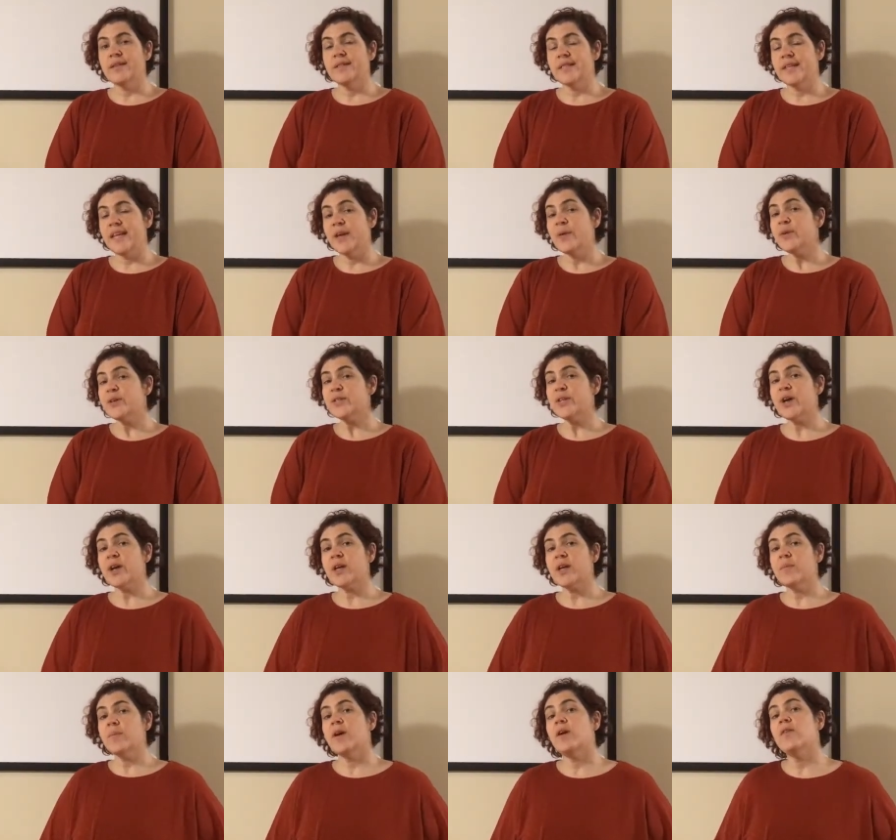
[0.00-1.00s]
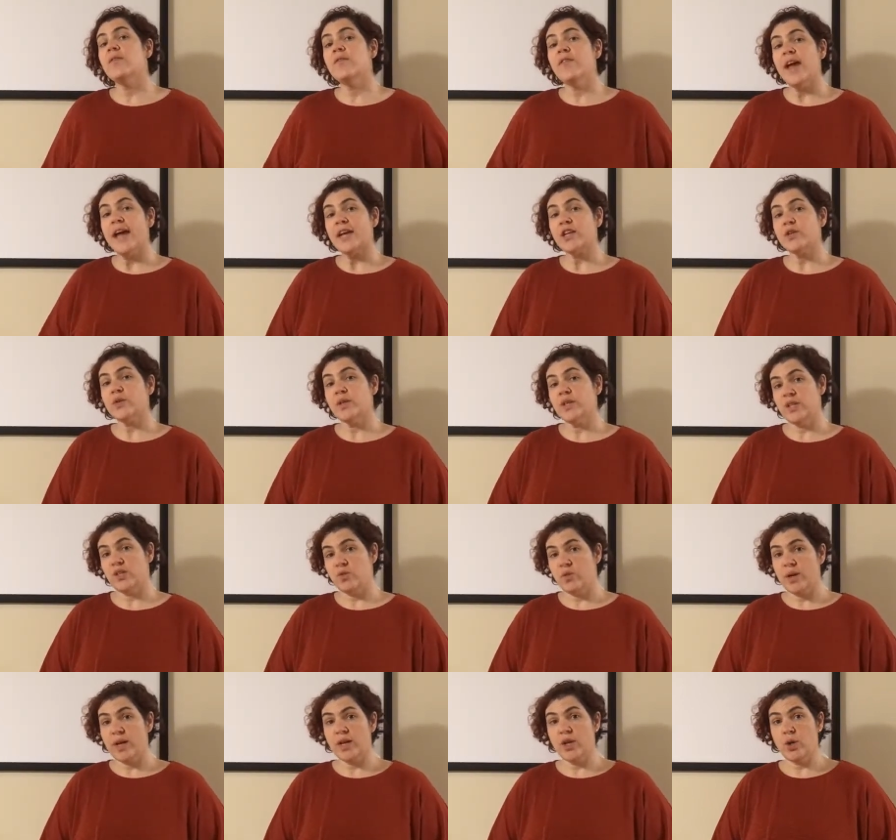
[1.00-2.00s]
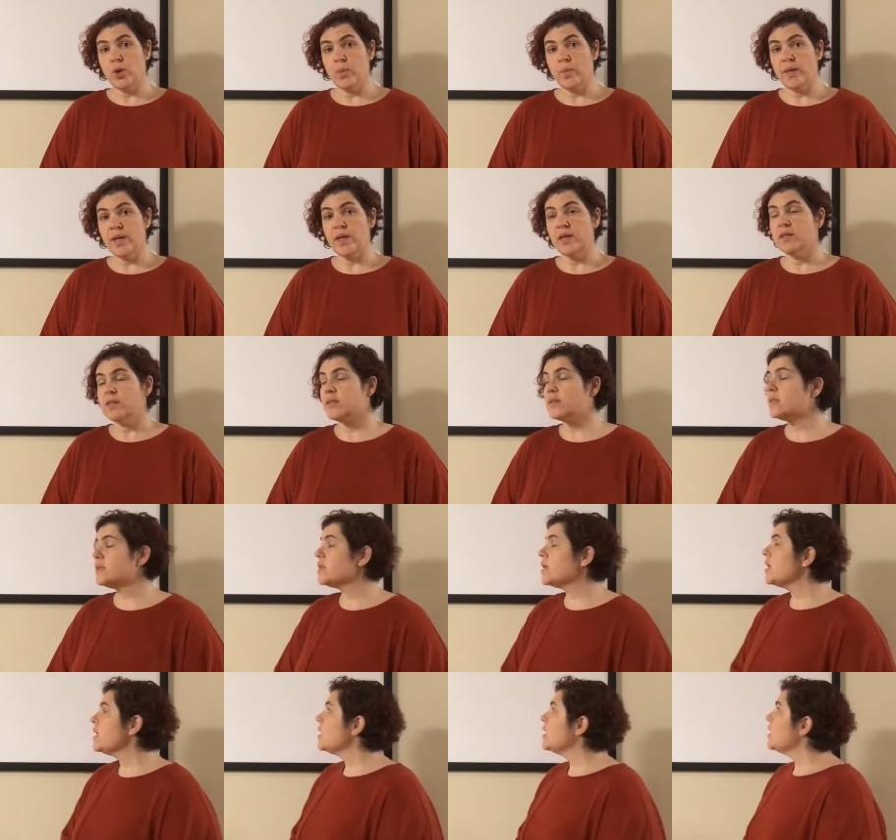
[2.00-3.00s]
Today we're talking about factoring trinomials.